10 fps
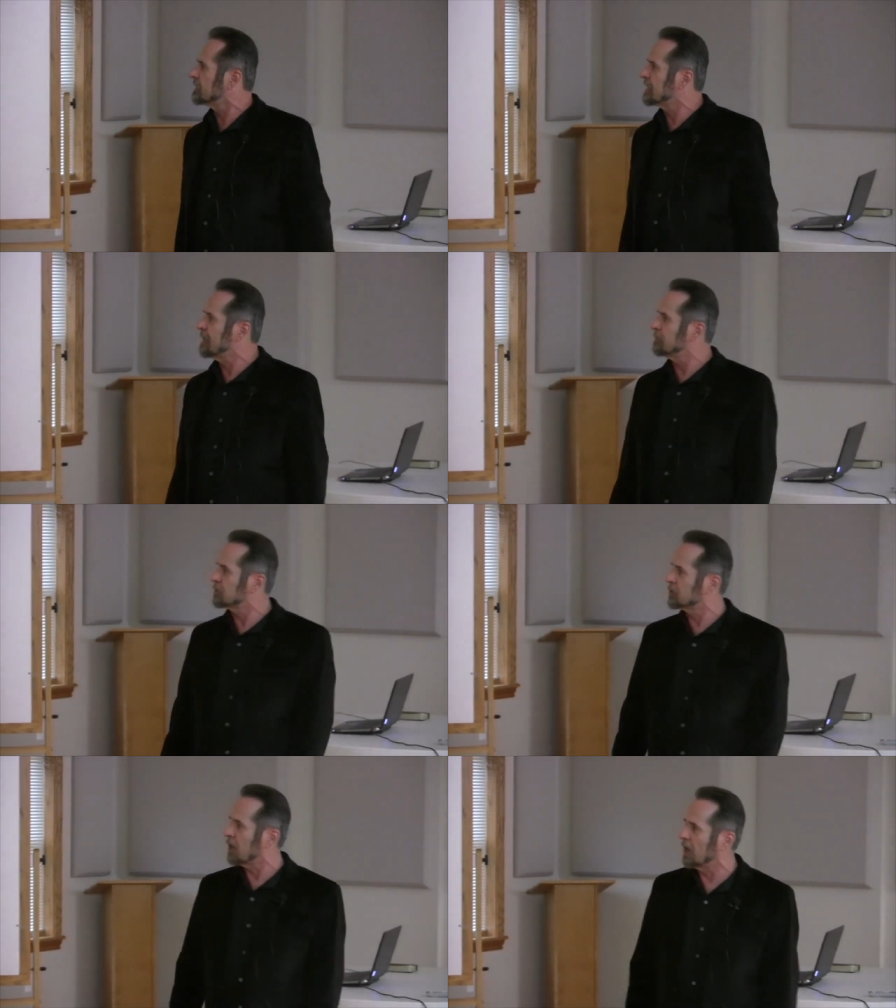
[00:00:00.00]
His name
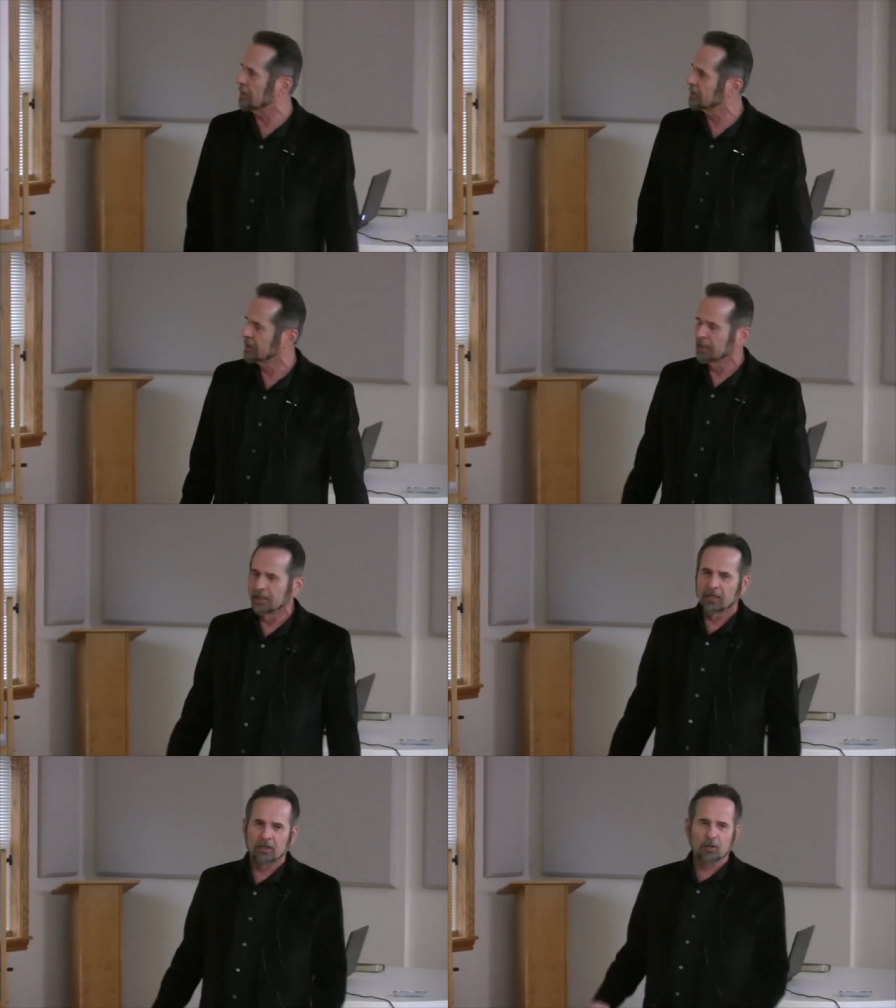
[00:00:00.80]
is John
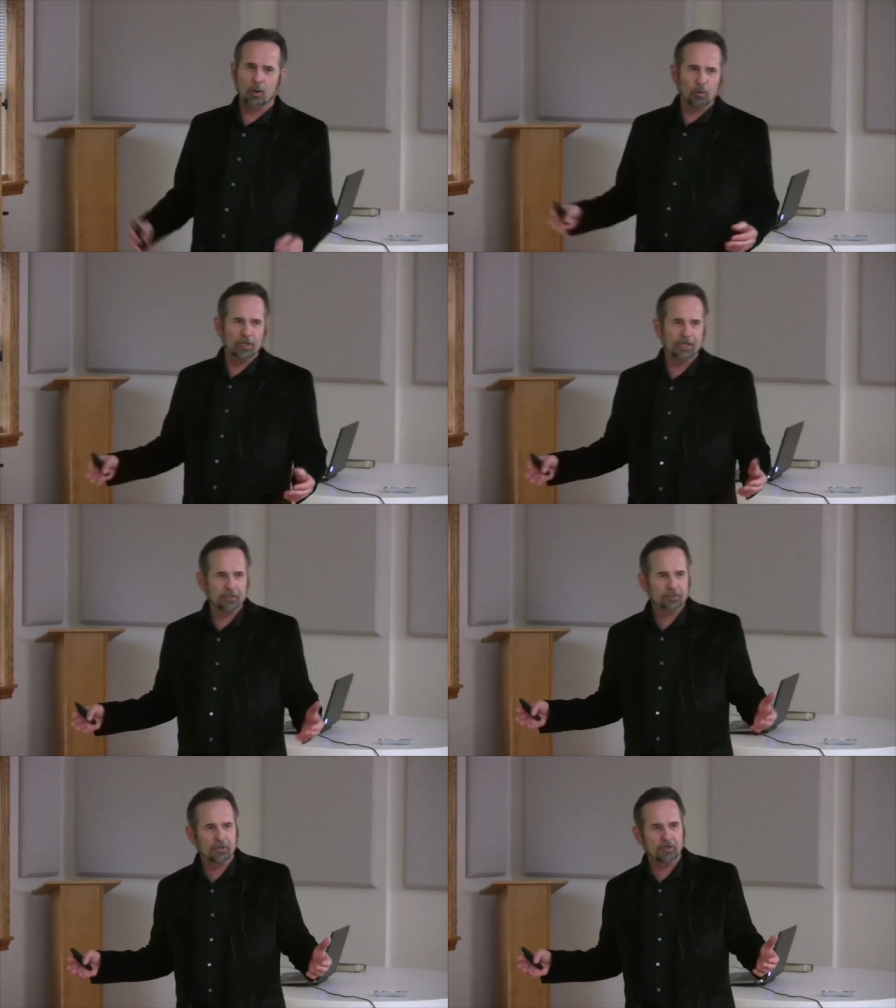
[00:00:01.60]

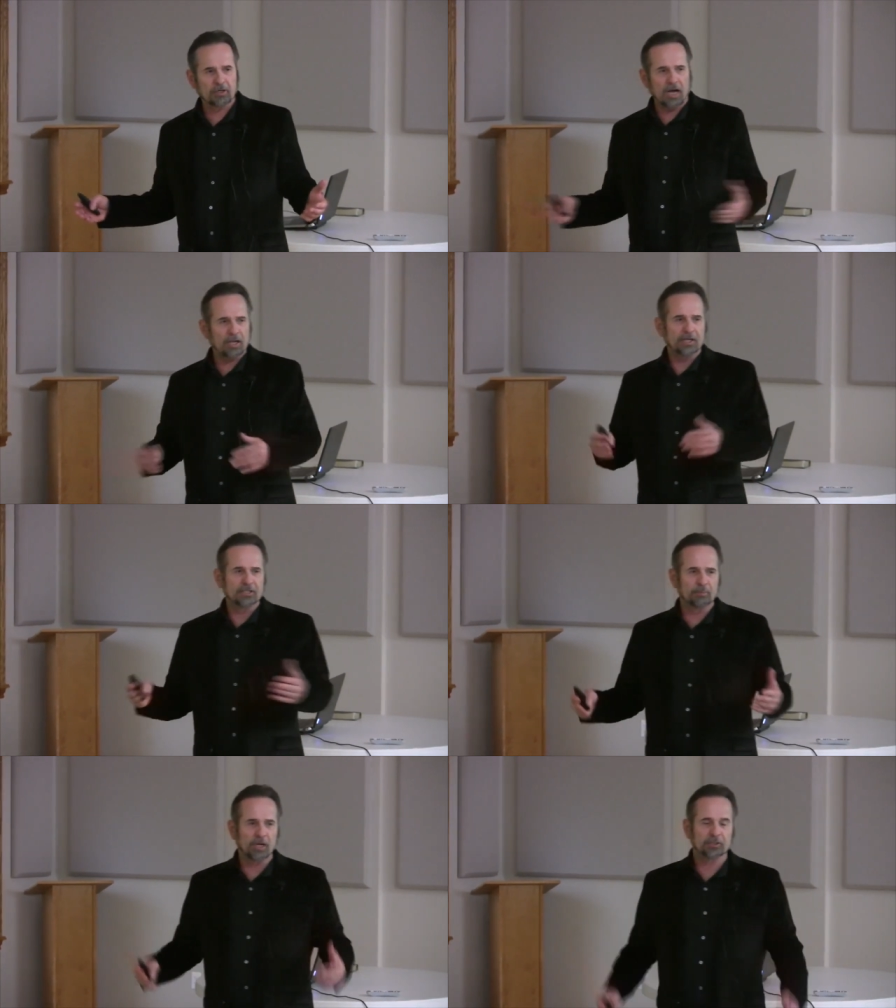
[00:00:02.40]
Colledge or
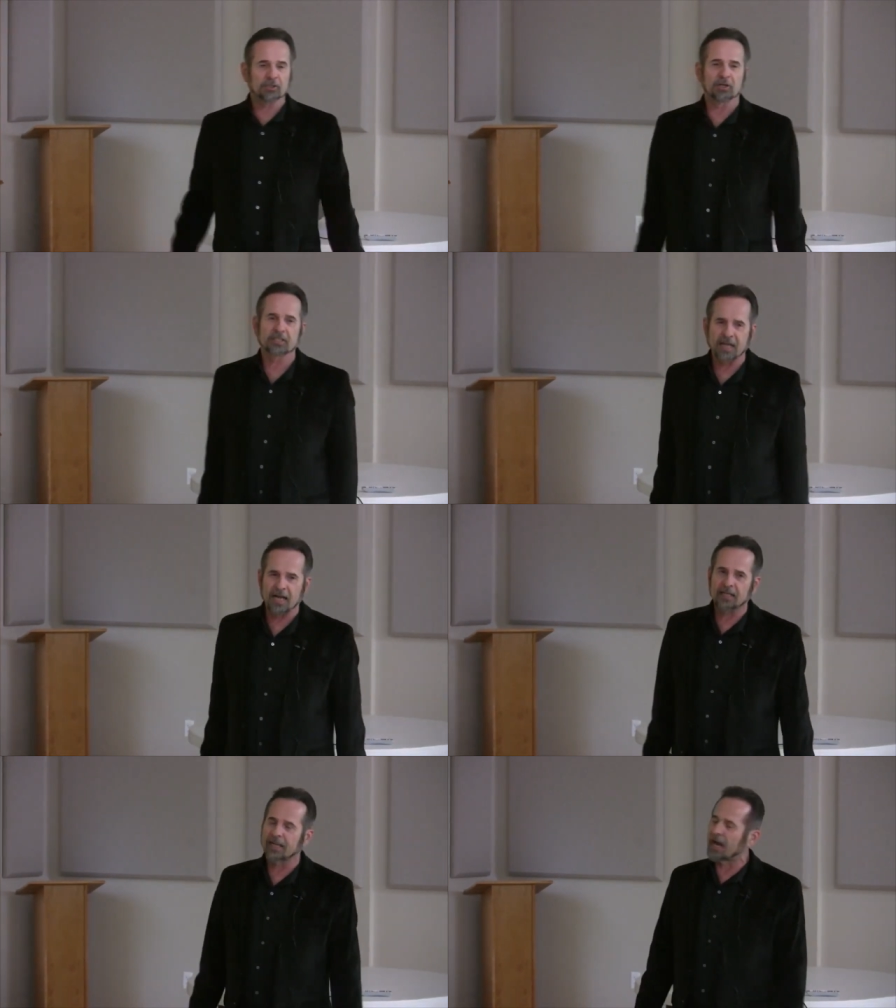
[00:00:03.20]
College. I'm not sure
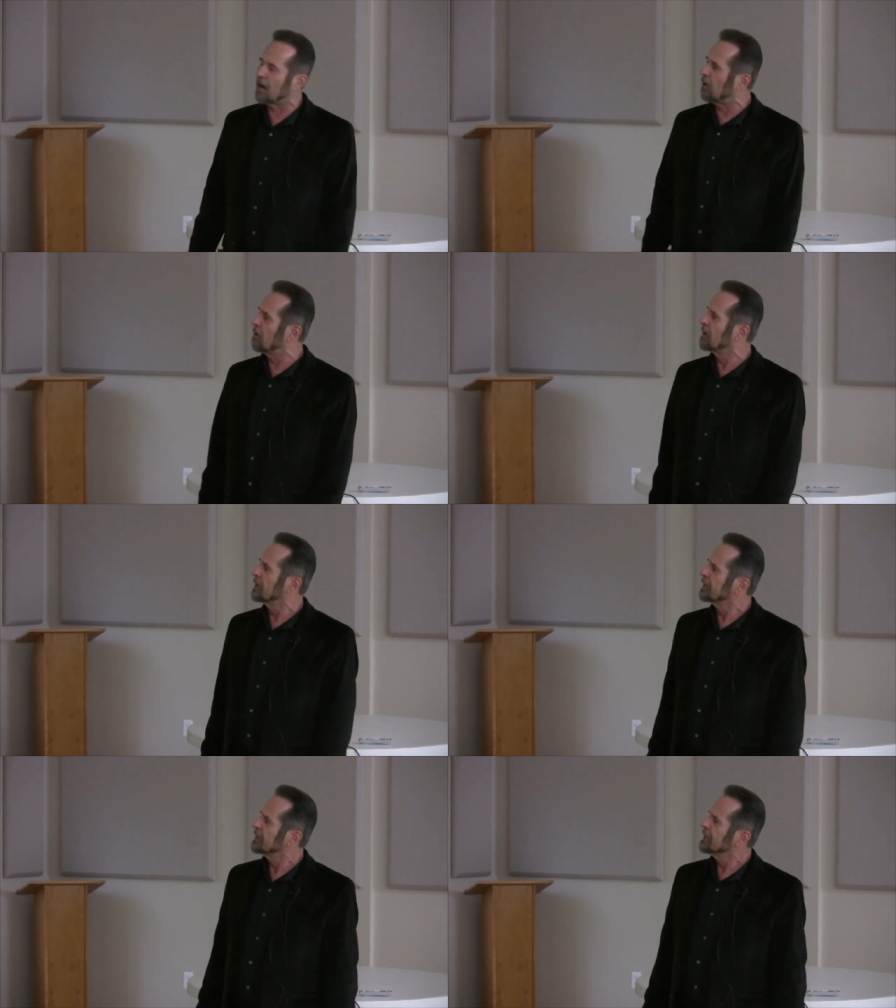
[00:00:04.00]
exactly how
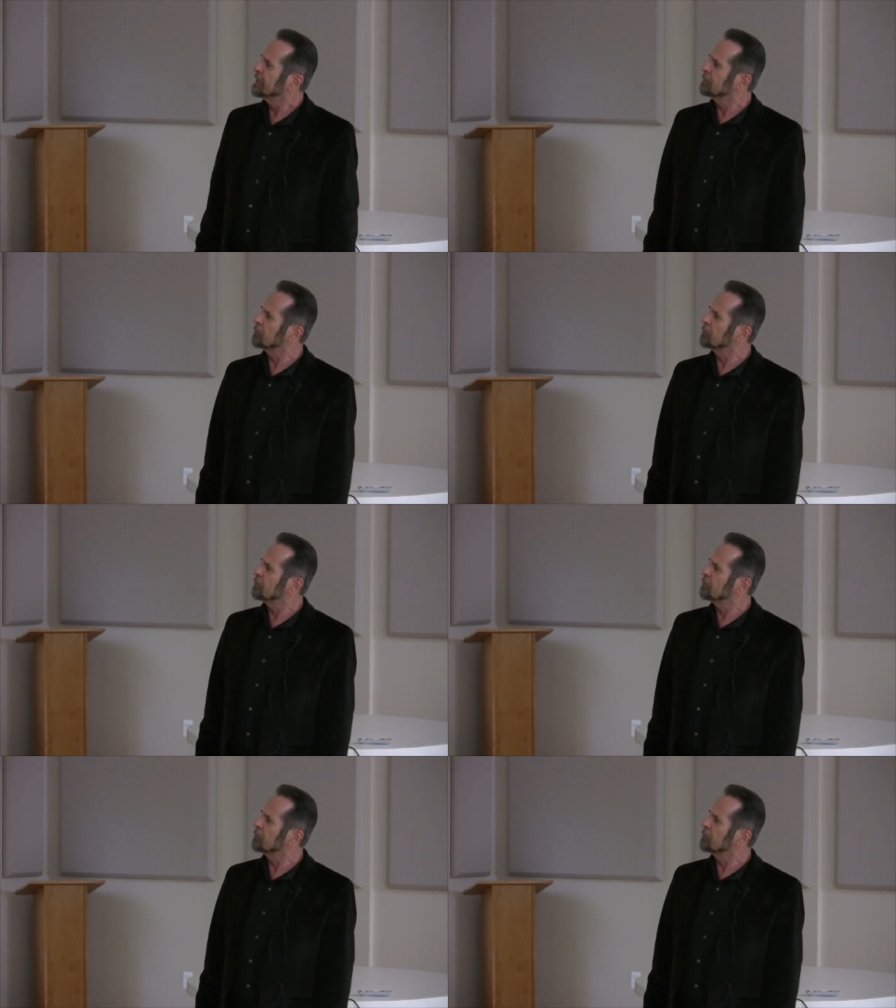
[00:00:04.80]
he